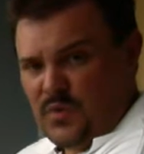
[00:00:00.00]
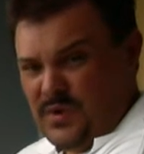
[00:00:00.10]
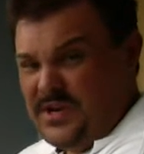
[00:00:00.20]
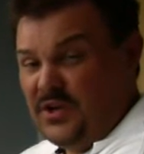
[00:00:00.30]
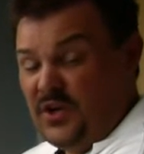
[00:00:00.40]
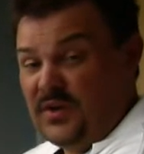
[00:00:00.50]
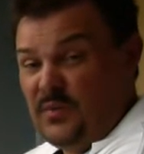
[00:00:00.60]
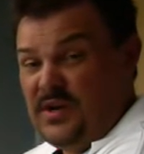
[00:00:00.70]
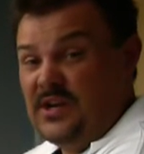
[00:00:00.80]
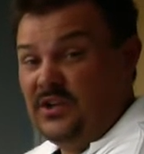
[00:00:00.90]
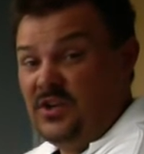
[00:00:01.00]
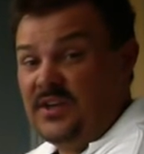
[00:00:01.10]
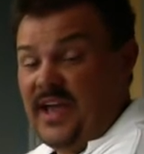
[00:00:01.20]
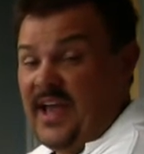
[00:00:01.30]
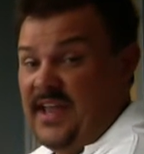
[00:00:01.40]
we need to
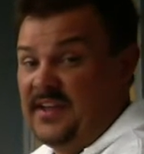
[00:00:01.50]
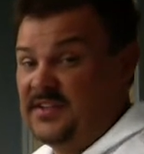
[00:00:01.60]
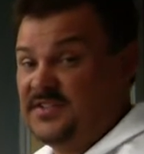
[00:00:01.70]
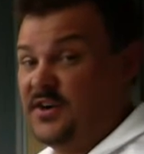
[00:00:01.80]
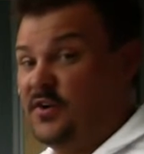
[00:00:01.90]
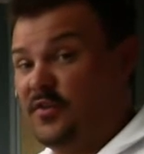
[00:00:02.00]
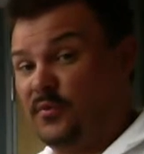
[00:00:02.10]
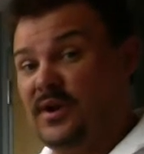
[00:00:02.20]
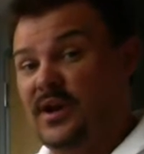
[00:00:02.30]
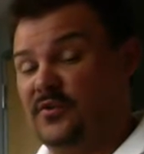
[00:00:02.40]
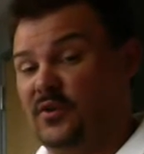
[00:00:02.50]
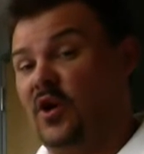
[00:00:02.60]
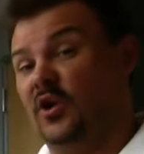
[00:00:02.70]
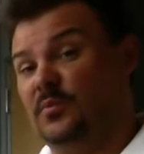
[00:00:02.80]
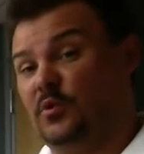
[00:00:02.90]
look at and consider three other
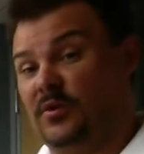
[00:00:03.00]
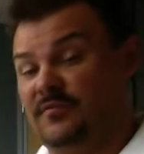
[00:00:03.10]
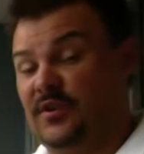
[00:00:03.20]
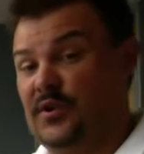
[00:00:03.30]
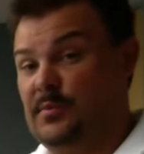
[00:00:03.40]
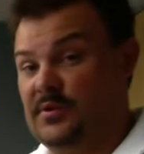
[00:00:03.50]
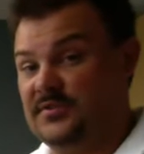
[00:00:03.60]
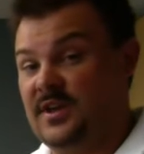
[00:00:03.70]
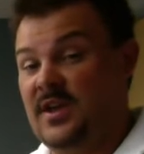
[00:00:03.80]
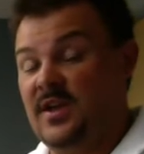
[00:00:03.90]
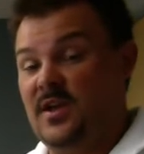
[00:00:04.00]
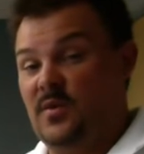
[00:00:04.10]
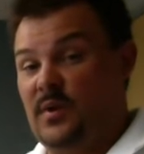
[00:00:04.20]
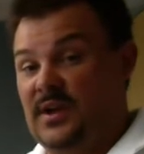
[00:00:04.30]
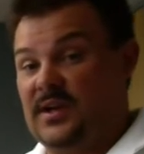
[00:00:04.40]
all-important variables
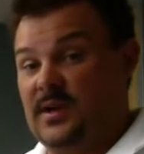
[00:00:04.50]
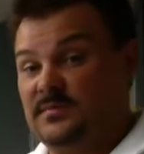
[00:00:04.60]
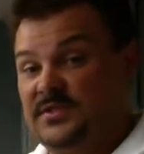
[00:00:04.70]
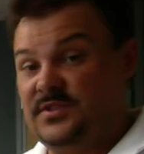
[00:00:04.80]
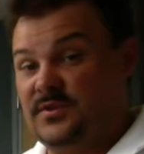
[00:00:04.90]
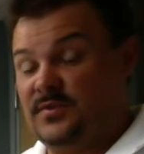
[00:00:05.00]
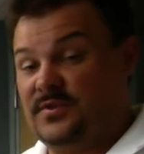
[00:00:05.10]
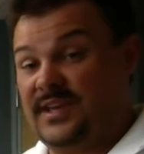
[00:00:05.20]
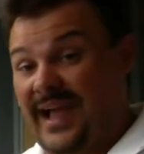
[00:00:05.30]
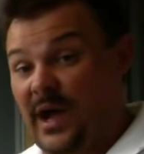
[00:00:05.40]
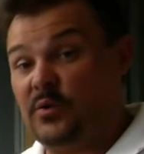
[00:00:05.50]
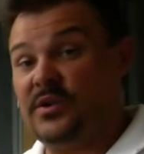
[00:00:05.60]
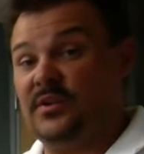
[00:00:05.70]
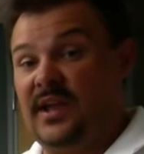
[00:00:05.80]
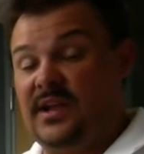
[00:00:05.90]
when it comes to
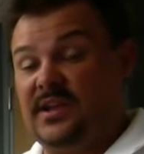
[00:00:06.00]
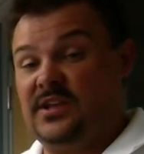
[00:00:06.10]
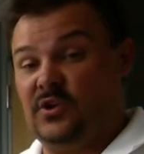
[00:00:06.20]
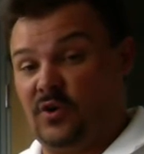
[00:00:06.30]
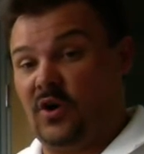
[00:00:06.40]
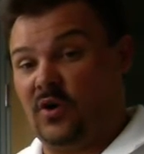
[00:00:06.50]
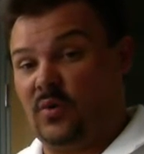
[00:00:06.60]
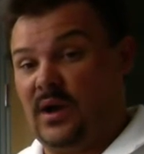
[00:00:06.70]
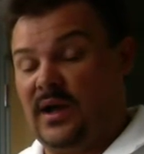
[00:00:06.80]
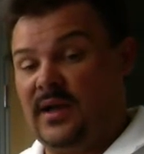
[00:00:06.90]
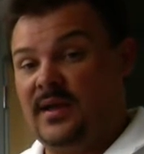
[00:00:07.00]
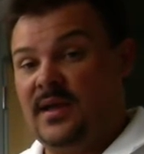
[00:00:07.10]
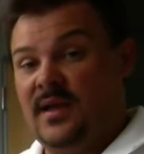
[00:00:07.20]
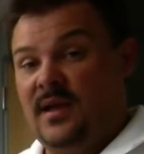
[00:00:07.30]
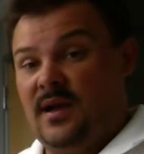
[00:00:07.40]
calculating your ROI
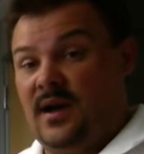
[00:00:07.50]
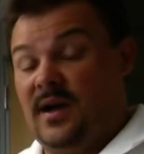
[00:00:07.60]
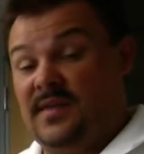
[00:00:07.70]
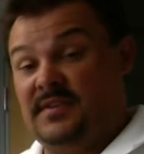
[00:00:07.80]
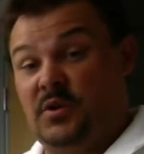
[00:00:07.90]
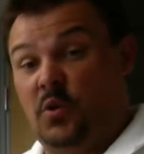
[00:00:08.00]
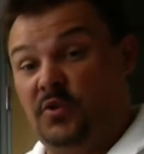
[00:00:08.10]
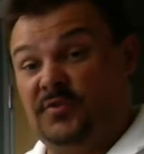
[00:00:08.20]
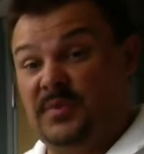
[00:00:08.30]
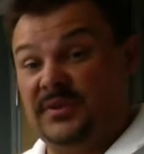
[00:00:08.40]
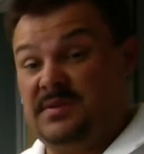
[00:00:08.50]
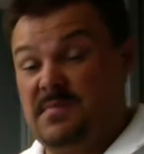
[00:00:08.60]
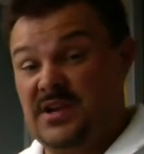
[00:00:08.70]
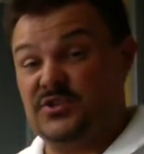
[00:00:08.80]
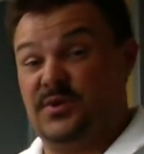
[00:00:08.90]
and then ultimately
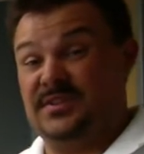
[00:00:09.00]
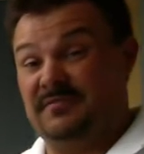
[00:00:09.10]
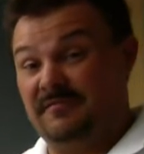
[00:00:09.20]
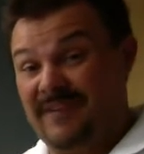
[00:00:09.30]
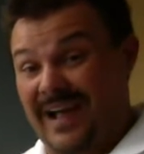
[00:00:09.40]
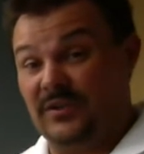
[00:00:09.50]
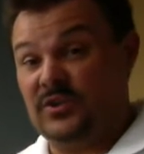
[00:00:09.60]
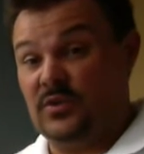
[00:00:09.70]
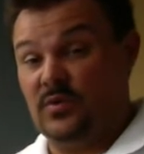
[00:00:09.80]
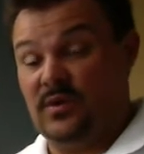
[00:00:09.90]
measuring the value